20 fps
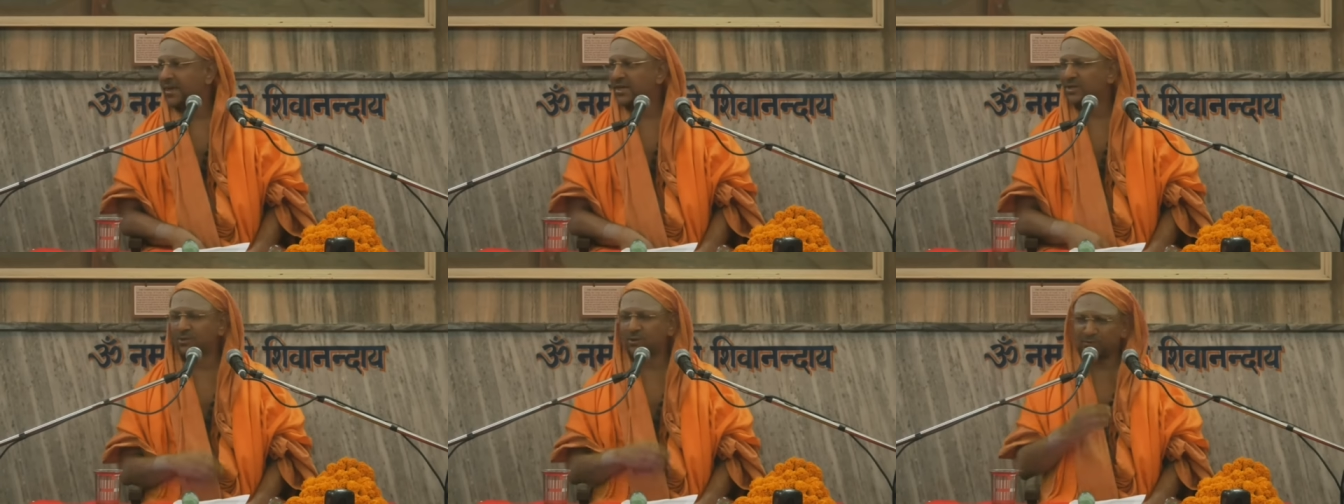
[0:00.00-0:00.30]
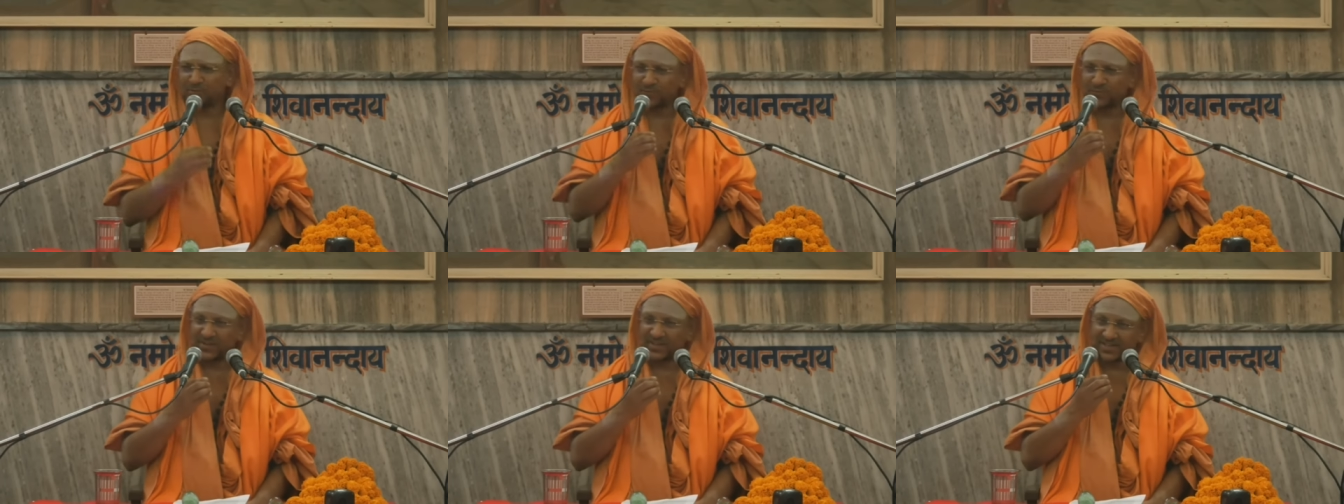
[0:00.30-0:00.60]
These
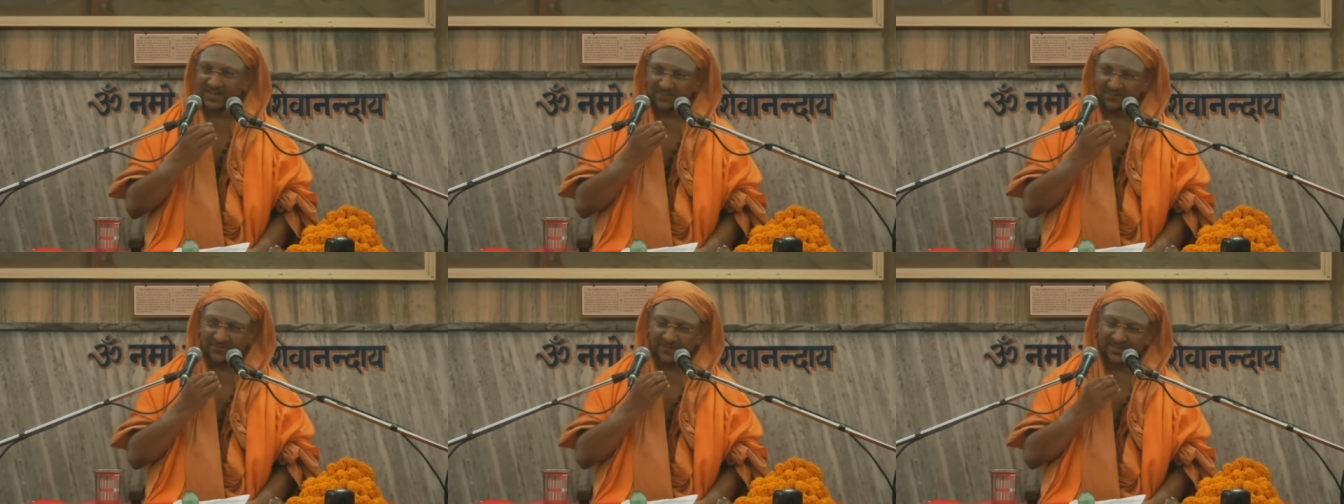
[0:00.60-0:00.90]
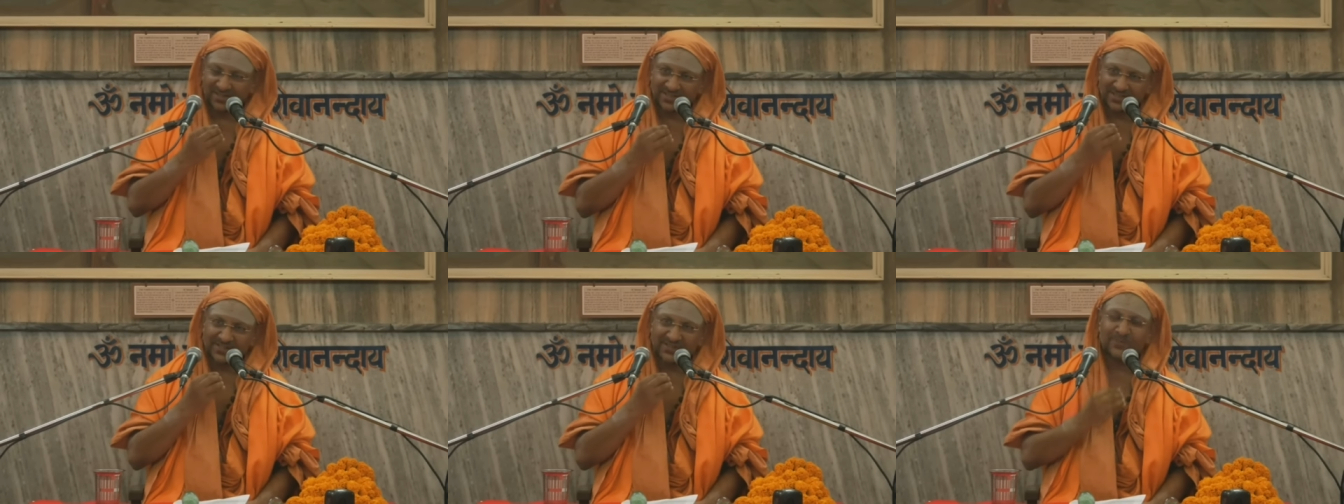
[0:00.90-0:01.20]
are very,
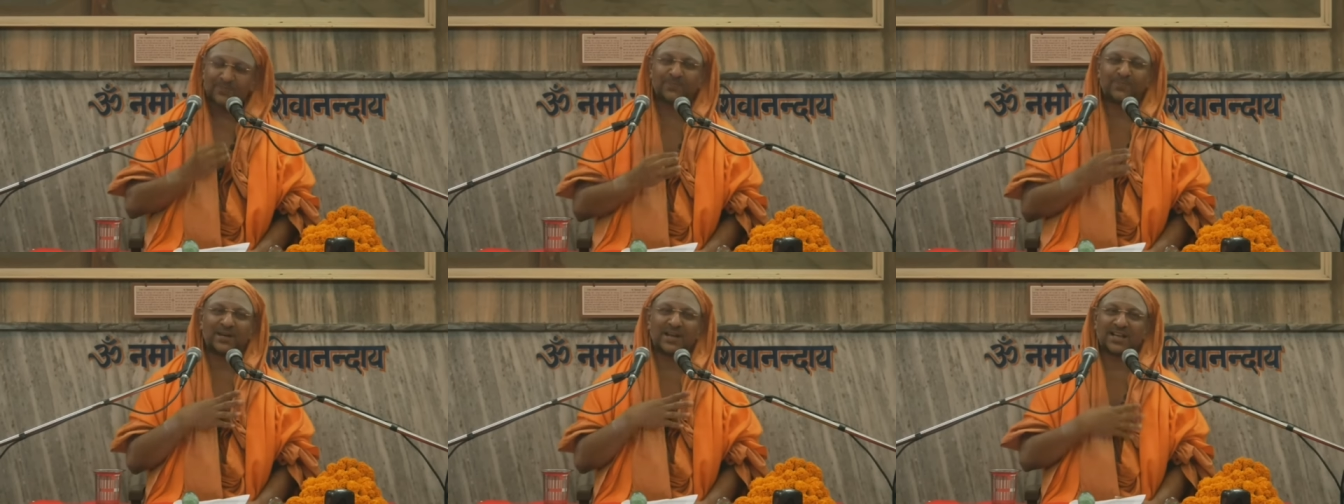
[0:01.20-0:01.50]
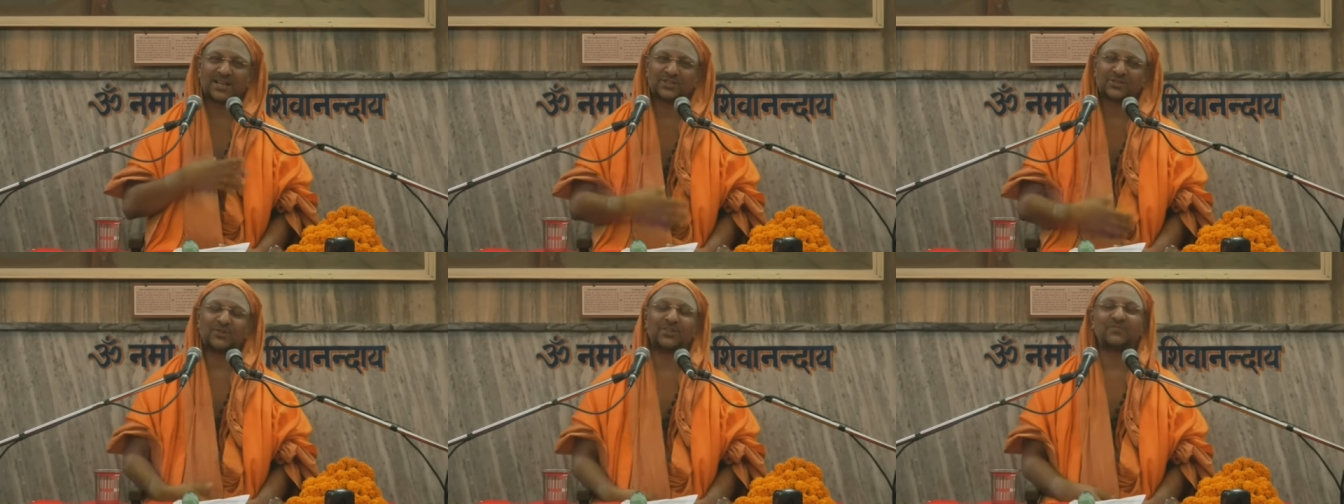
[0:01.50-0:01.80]
very simple.
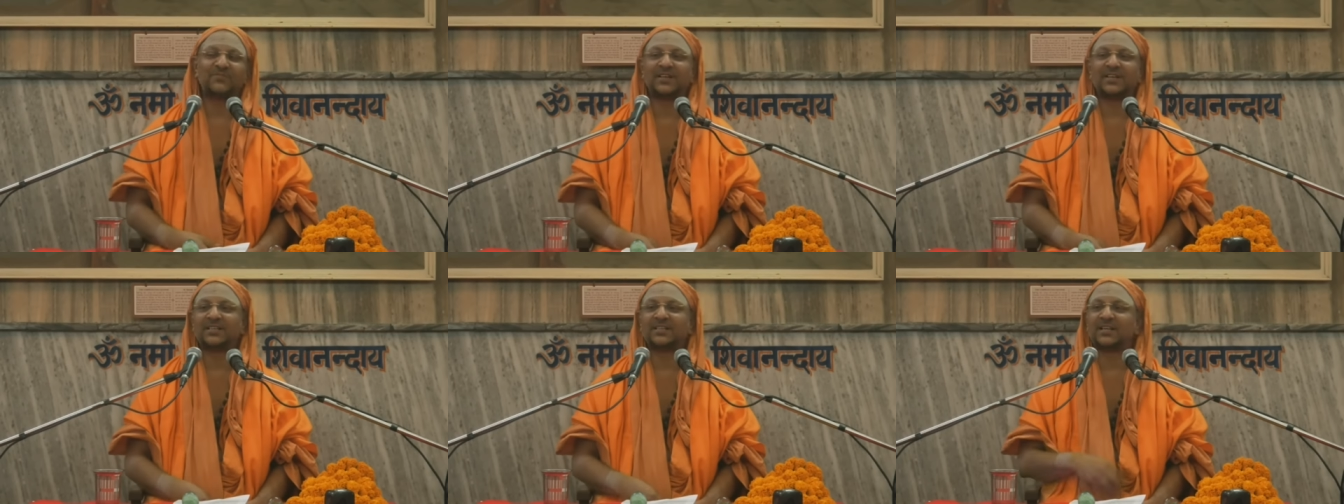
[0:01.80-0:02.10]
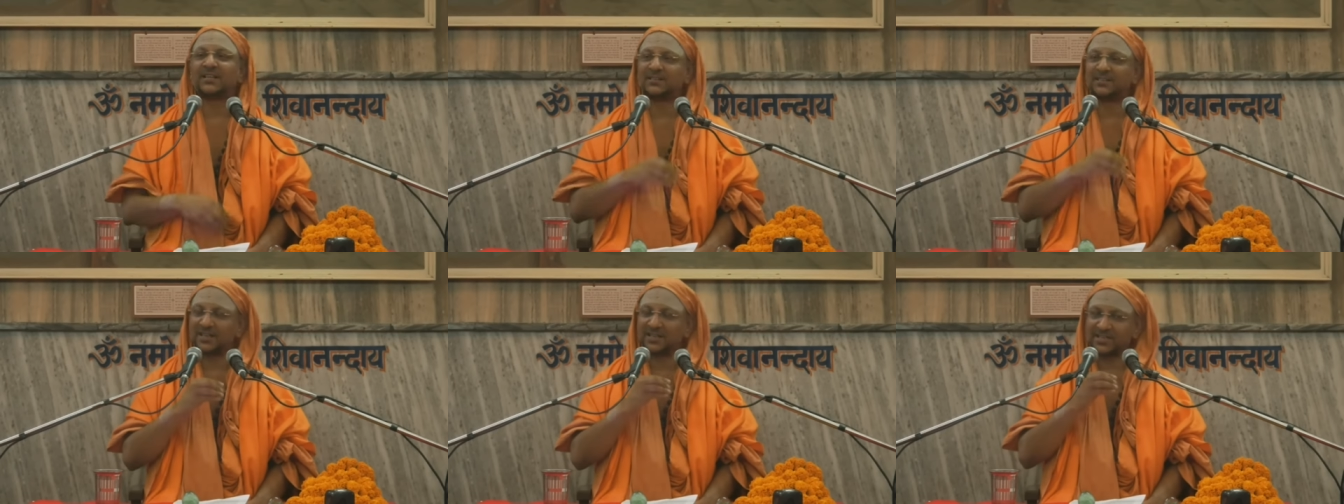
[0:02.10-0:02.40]
Actually,
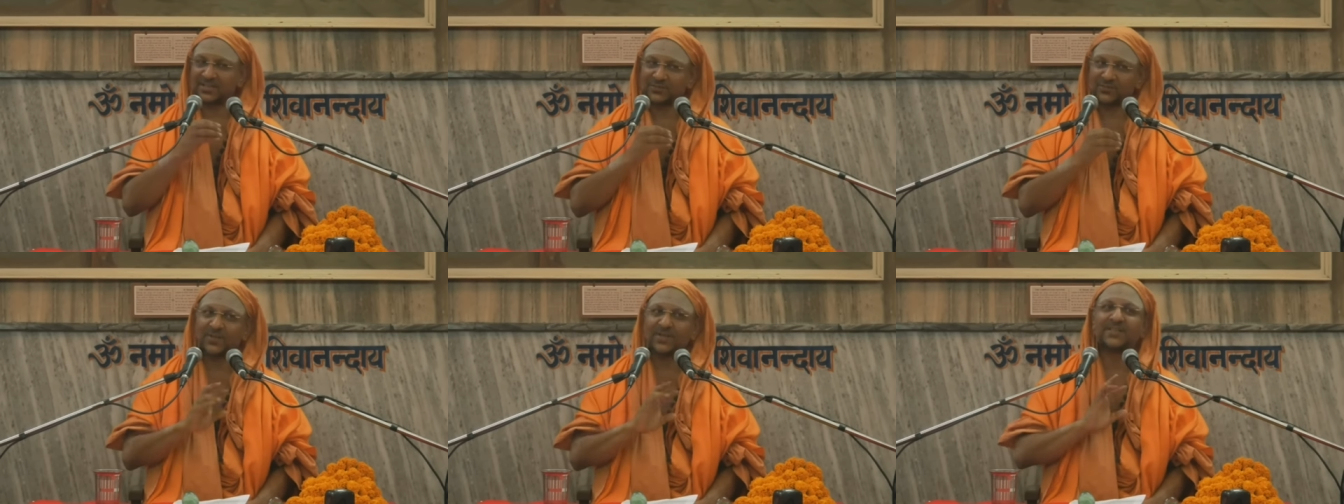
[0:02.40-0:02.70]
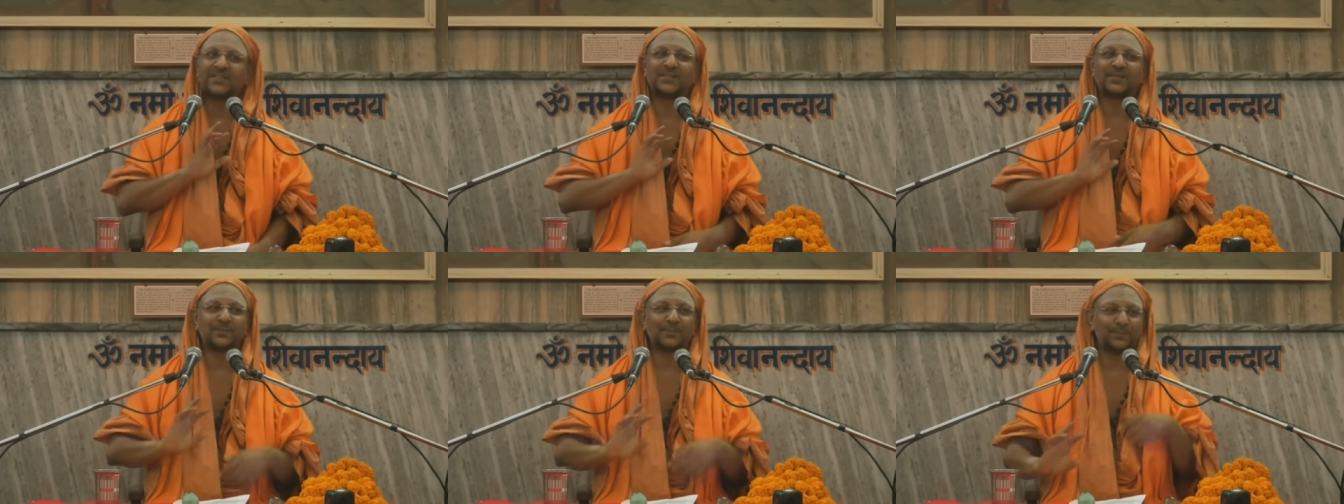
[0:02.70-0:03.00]
Vedanta is
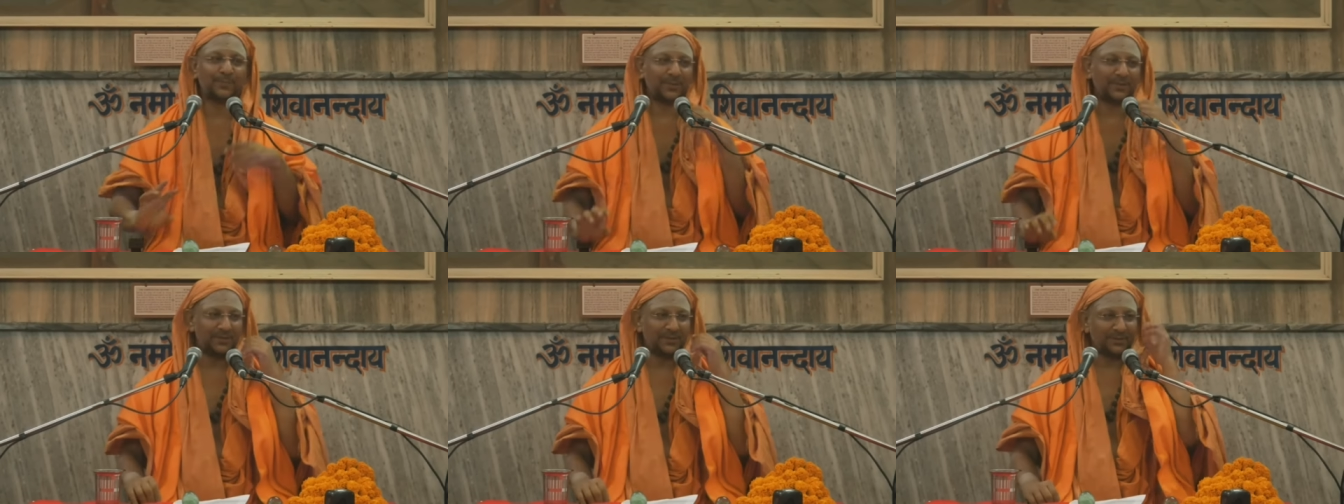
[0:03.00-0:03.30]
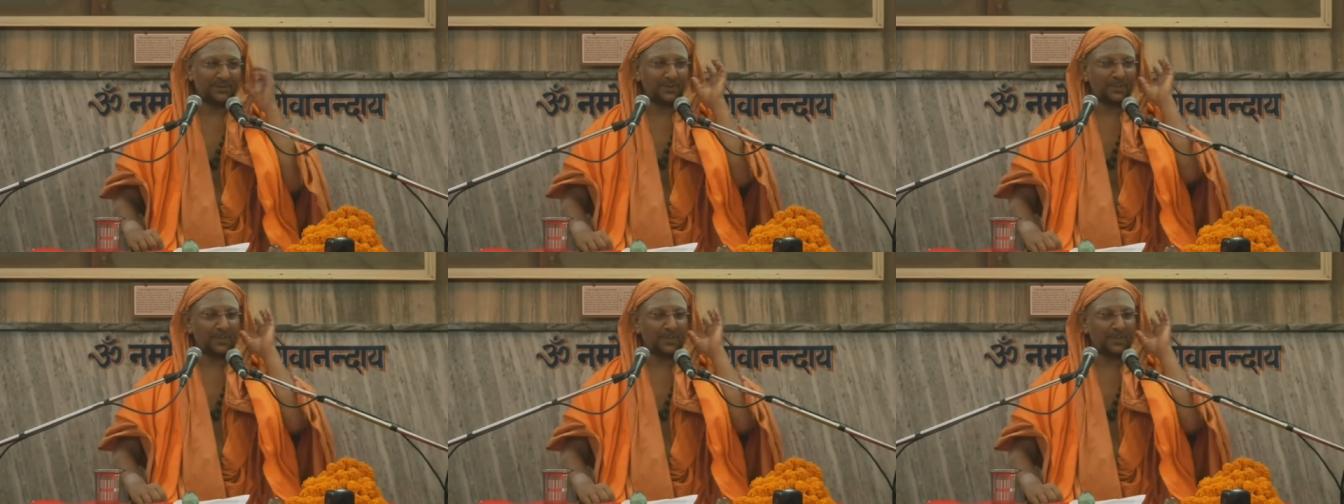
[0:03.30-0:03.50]
very simple.